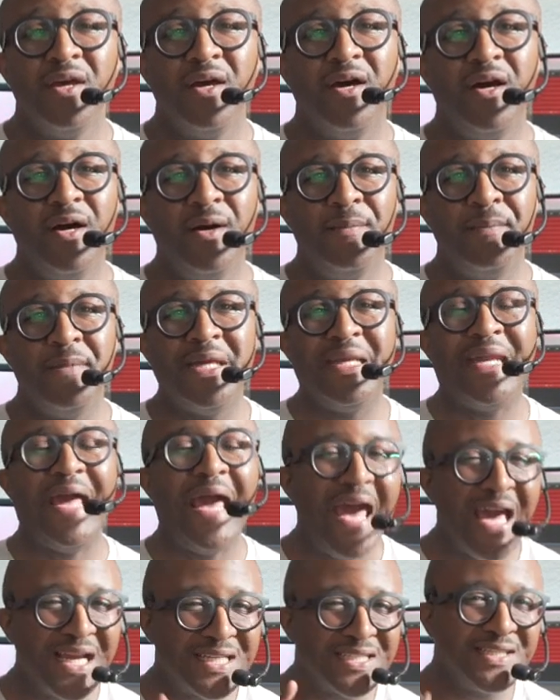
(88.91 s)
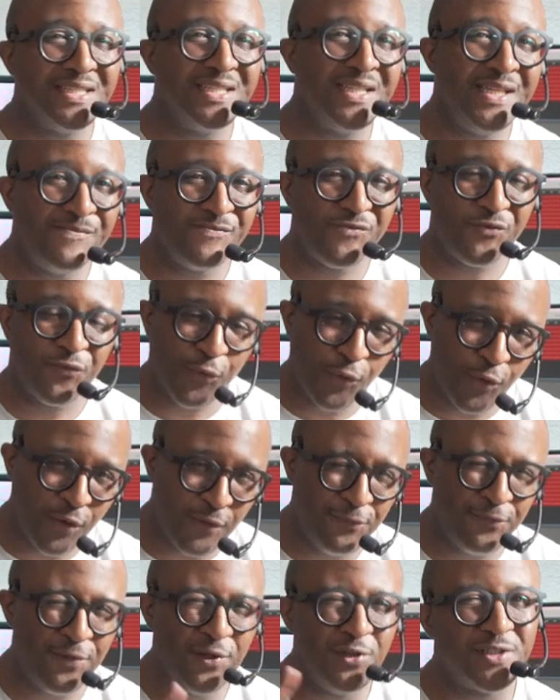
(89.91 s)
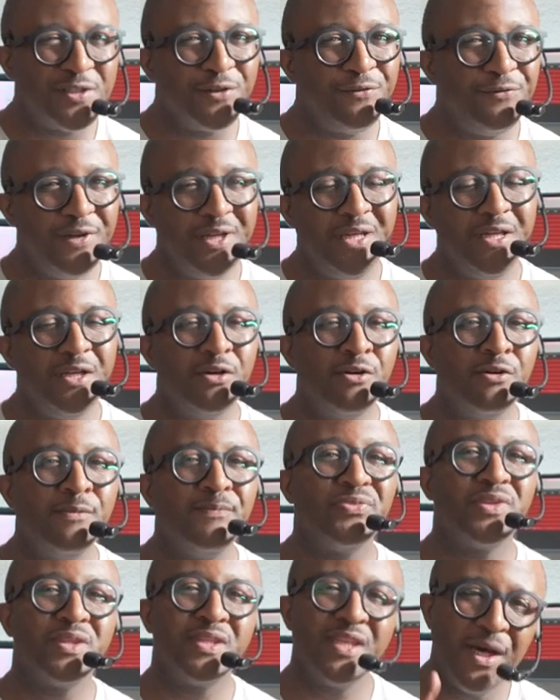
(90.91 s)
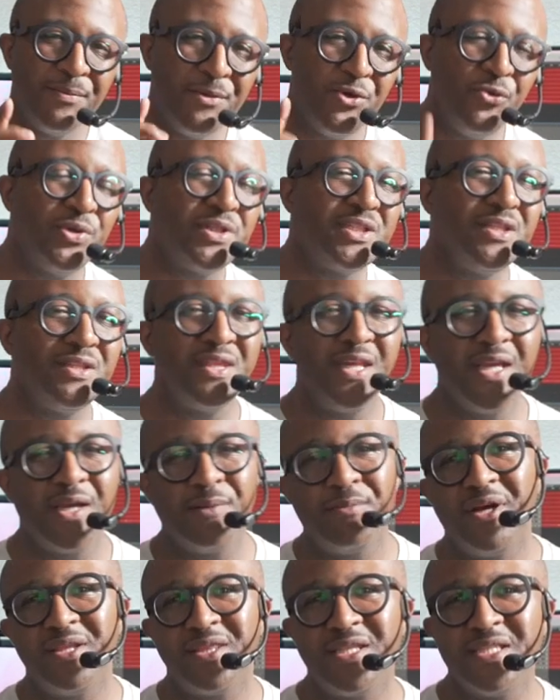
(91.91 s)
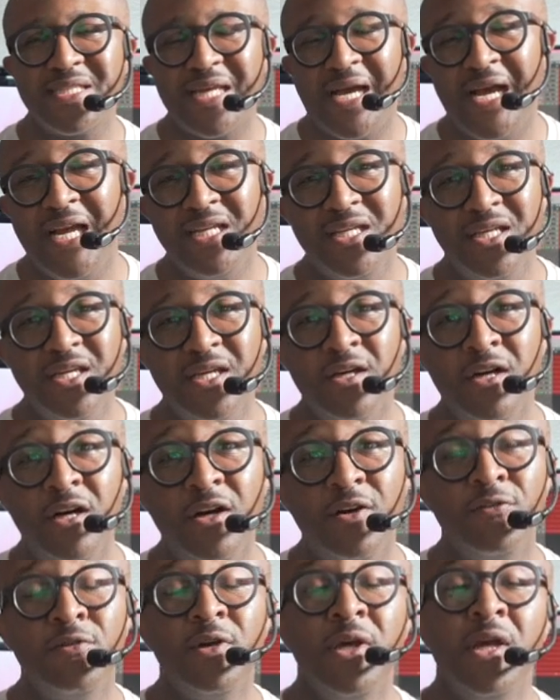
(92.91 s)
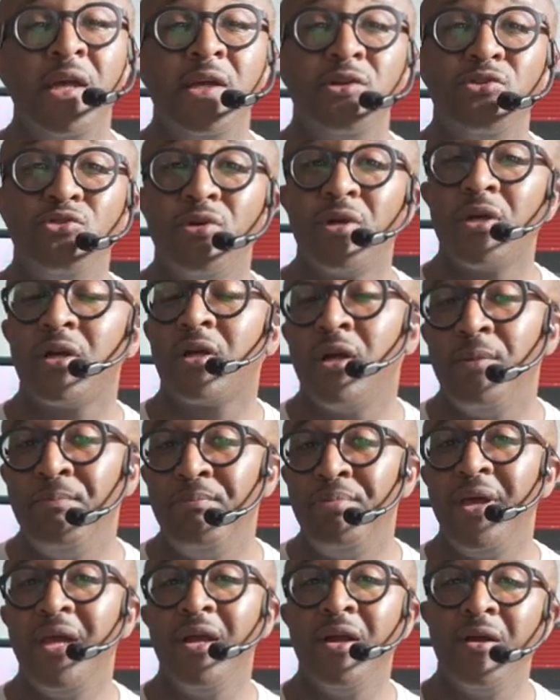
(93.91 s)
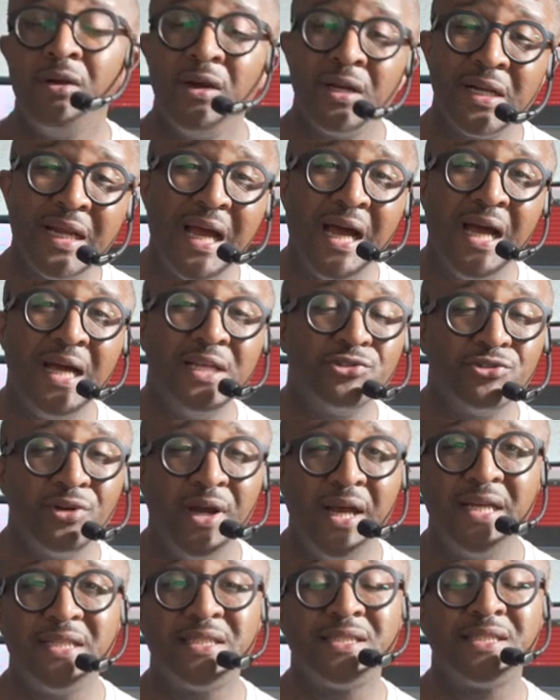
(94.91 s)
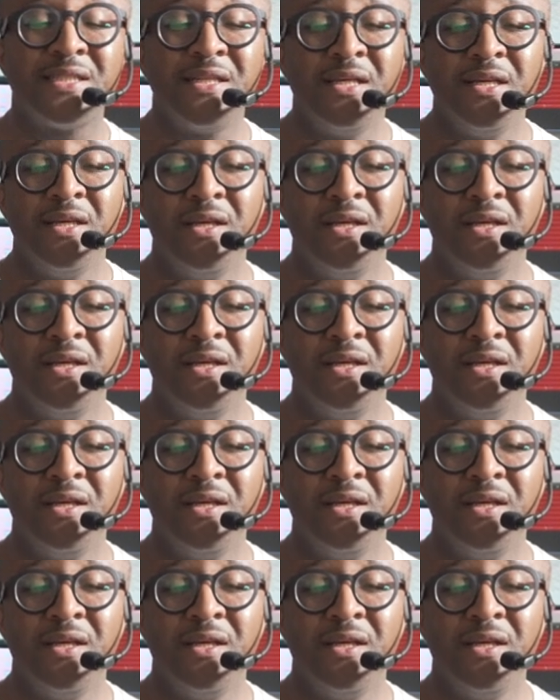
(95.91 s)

Um, and actually, for a future video, tell me what you think about this idea of doing a compare and contrast